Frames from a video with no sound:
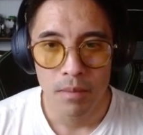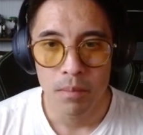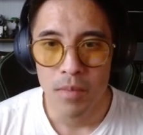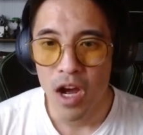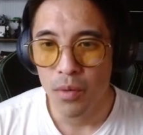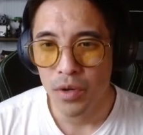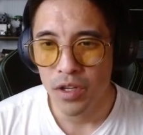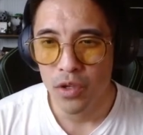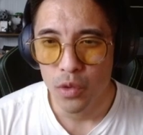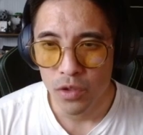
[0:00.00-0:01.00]
Not
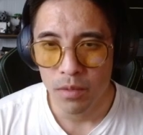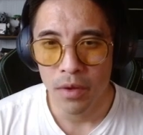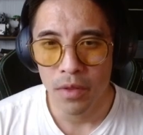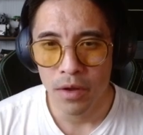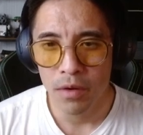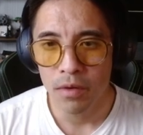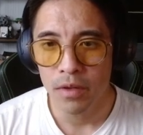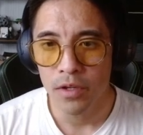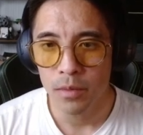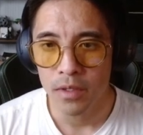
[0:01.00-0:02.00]
really usable though
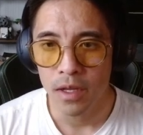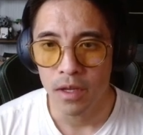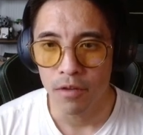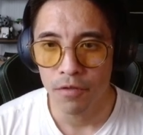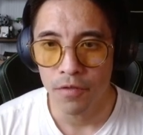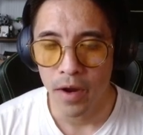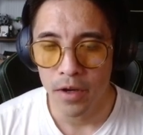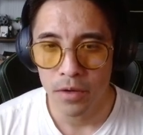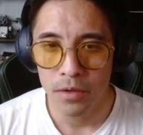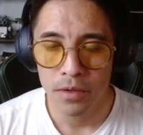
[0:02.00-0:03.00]
in terms of like a
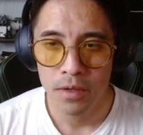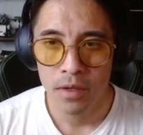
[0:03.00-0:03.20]
final